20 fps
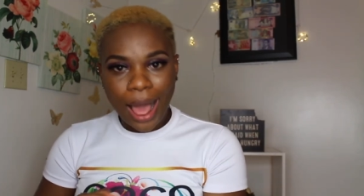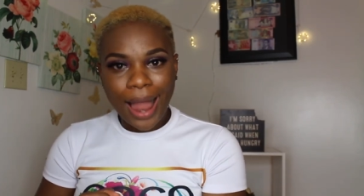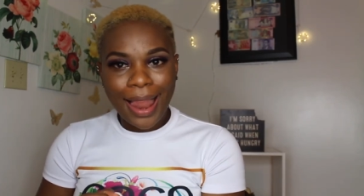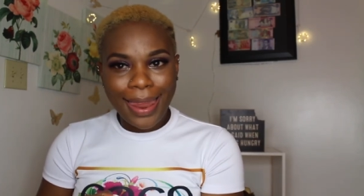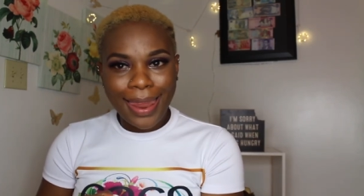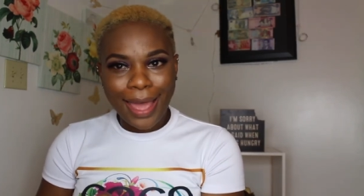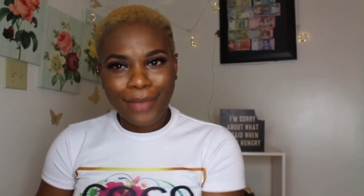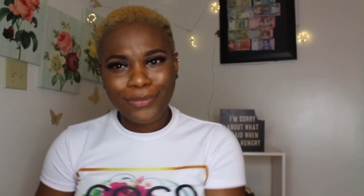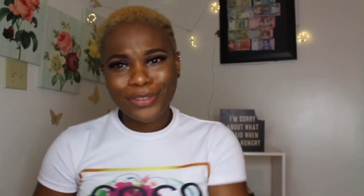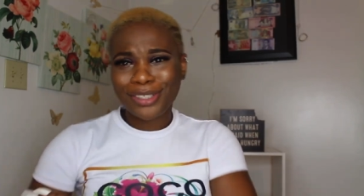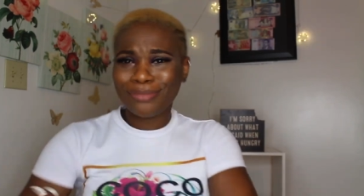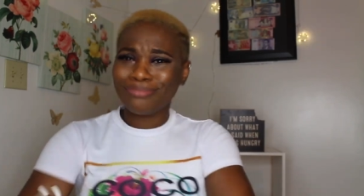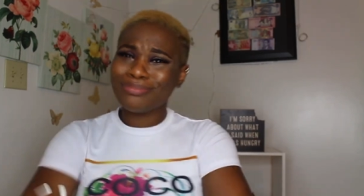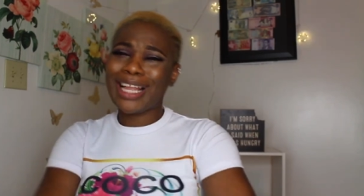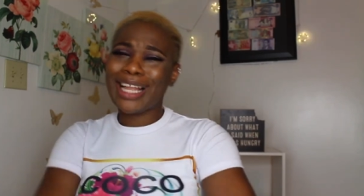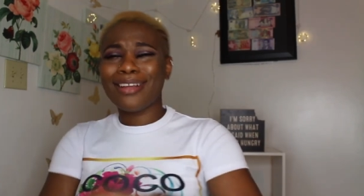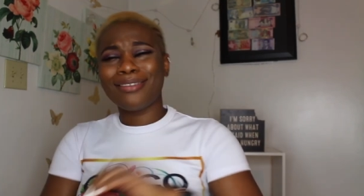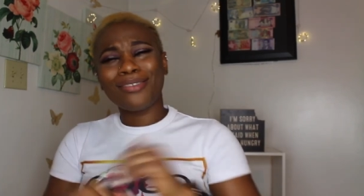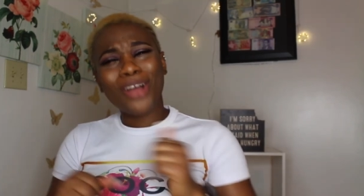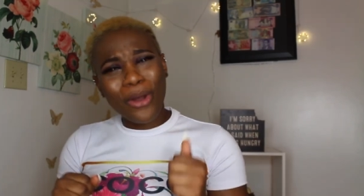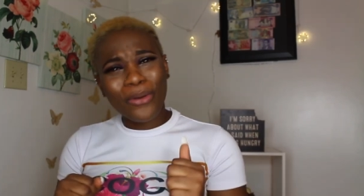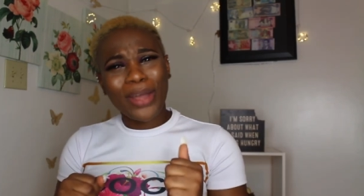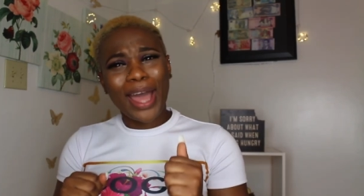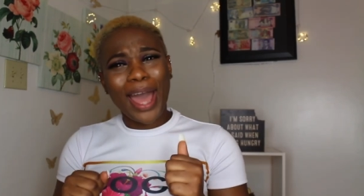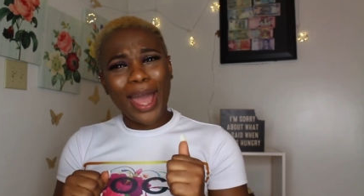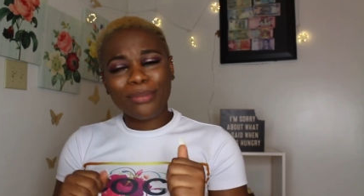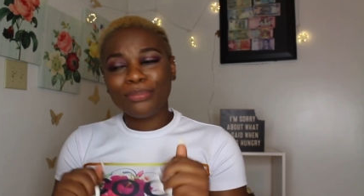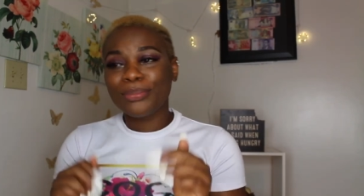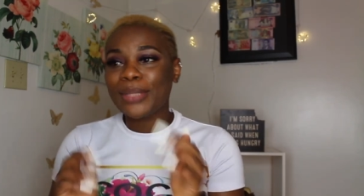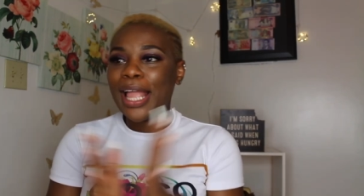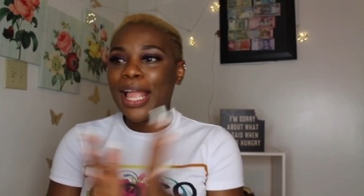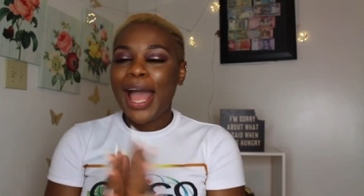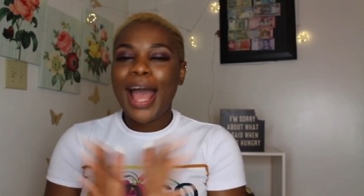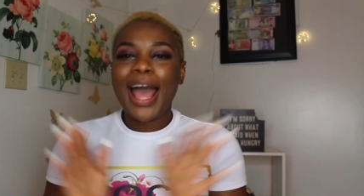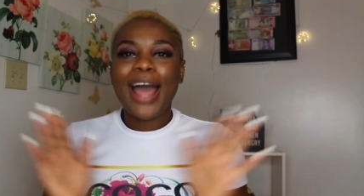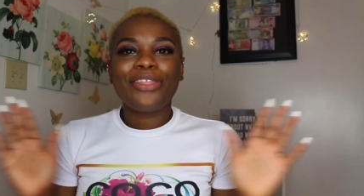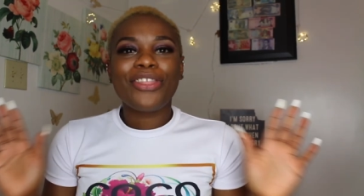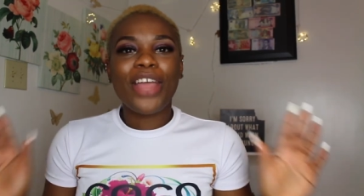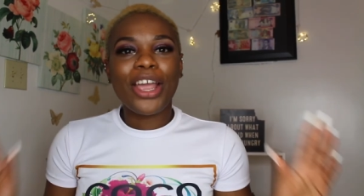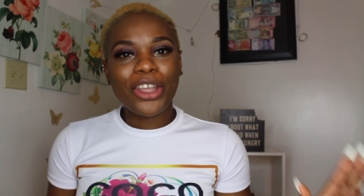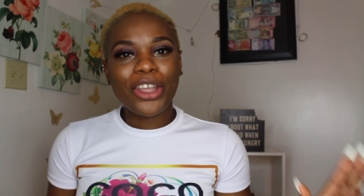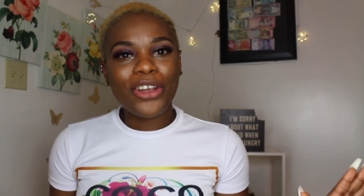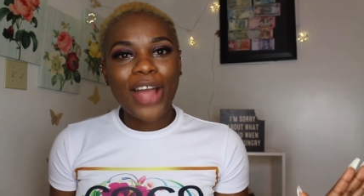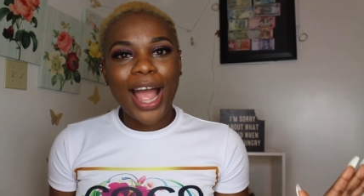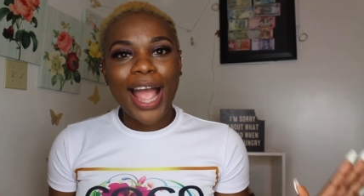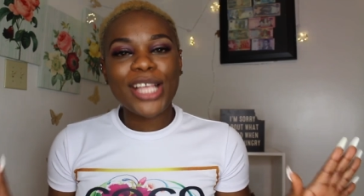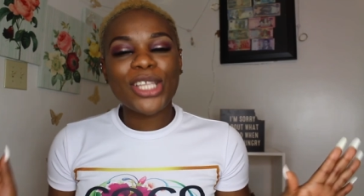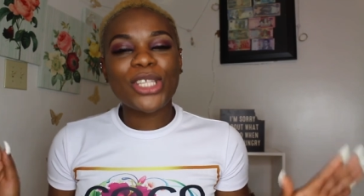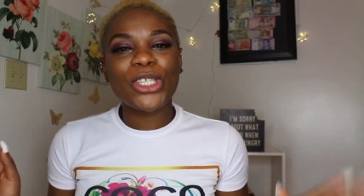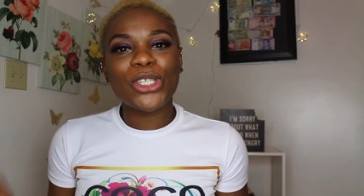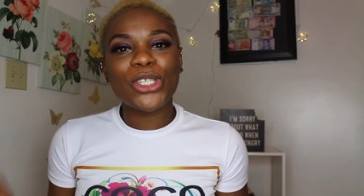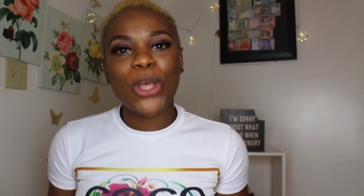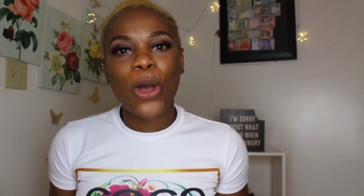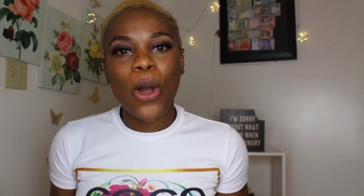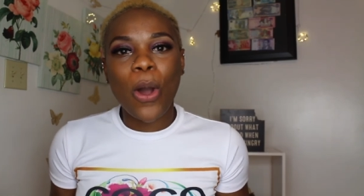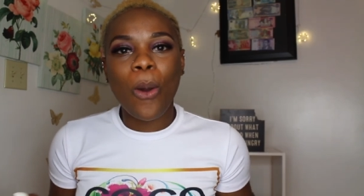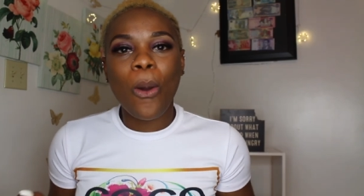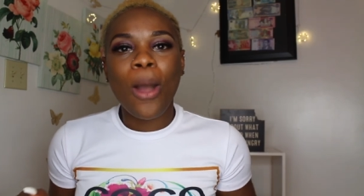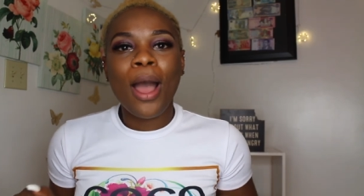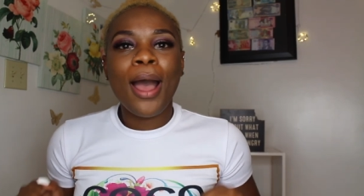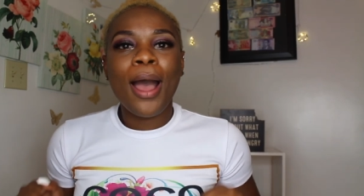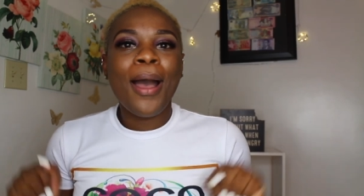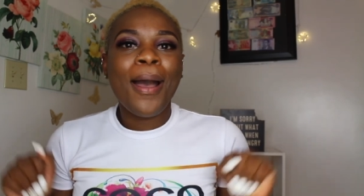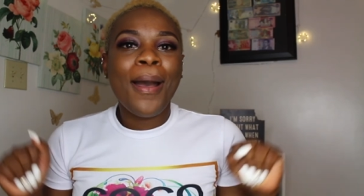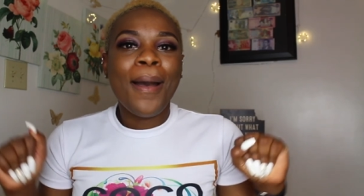left okay thank you guys so